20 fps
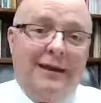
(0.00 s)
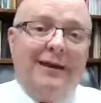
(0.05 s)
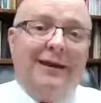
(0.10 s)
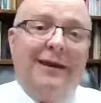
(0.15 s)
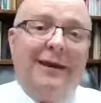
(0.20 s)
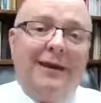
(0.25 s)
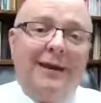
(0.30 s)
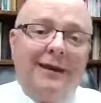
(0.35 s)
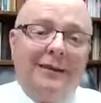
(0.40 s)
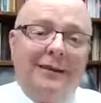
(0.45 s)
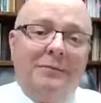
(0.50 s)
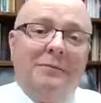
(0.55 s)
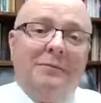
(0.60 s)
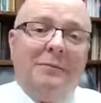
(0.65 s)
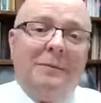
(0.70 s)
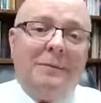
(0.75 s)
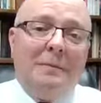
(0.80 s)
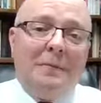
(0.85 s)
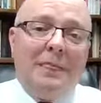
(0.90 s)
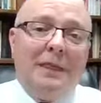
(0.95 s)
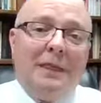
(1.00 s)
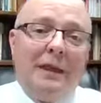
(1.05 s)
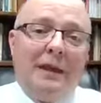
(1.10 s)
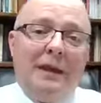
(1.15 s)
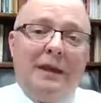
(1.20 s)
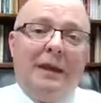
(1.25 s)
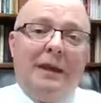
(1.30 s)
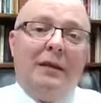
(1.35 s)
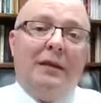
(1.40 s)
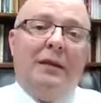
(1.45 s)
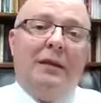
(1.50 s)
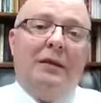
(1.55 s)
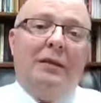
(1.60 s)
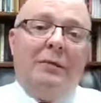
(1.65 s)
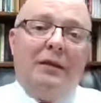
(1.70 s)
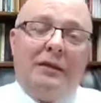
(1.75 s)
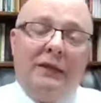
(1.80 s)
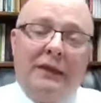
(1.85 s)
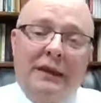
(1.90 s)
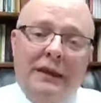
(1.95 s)
Yeah, he can.
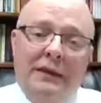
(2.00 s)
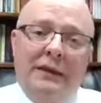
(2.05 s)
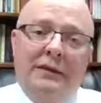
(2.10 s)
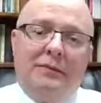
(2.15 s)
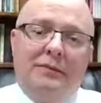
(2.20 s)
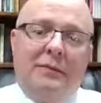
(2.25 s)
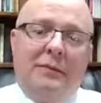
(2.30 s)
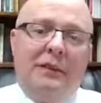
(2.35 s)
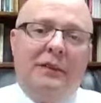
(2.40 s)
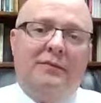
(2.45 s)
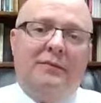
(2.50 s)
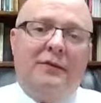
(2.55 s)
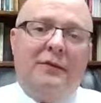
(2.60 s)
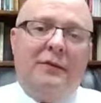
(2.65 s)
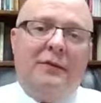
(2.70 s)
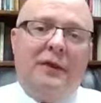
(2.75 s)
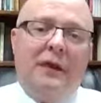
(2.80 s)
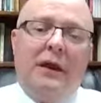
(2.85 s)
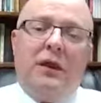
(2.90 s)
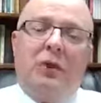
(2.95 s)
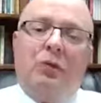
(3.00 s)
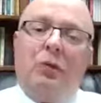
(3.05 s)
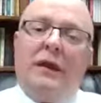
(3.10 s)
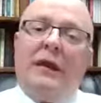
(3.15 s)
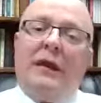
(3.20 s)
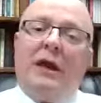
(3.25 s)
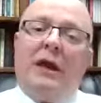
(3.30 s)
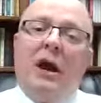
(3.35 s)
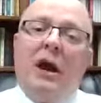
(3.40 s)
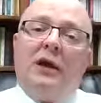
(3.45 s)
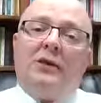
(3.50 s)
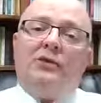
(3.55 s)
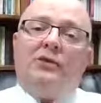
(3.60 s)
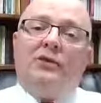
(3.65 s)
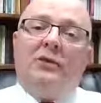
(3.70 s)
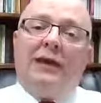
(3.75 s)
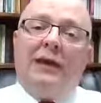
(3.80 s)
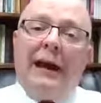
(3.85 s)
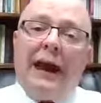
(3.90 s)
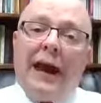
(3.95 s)
But they didn't believe it. When he got
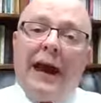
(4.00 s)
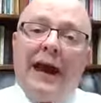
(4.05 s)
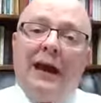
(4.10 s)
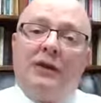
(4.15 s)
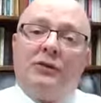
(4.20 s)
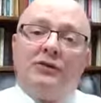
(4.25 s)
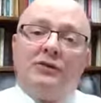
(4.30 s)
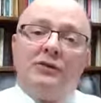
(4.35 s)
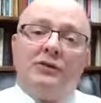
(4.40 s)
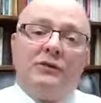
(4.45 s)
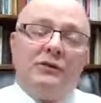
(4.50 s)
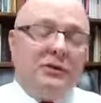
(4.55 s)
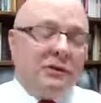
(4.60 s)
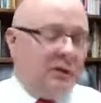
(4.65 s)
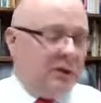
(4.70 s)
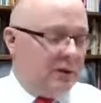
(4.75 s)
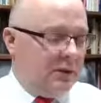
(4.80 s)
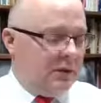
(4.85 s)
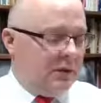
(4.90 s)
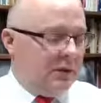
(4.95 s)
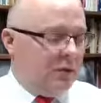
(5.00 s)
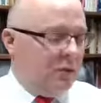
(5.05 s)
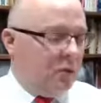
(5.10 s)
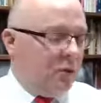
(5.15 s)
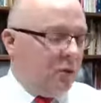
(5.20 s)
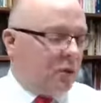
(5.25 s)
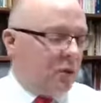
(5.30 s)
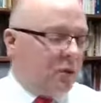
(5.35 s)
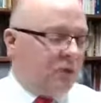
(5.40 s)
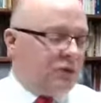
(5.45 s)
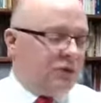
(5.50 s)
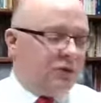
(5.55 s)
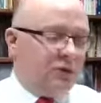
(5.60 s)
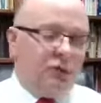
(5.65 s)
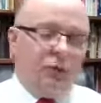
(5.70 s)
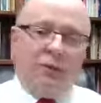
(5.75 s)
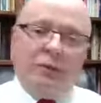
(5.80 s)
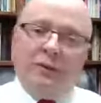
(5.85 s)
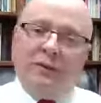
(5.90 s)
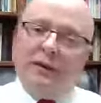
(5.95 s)
to the house, the mourners
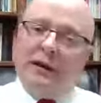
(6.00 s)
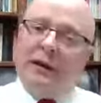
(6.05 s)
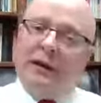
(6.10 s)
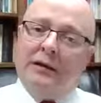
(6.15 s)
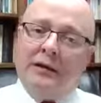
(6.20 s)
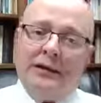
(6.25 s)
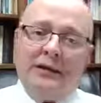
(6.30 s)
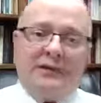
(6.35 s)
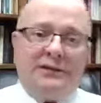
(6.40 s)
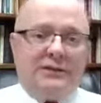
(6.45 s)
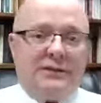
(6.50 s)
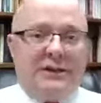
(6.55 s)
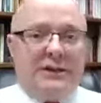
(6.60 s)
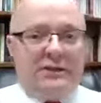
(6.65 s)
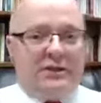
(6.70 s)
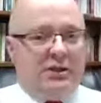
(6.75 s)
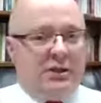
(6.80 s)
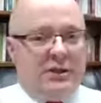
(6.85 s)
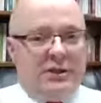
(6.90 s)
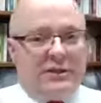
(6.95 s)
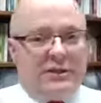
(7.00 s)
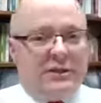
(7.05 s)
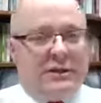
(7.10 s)
who were there, he said,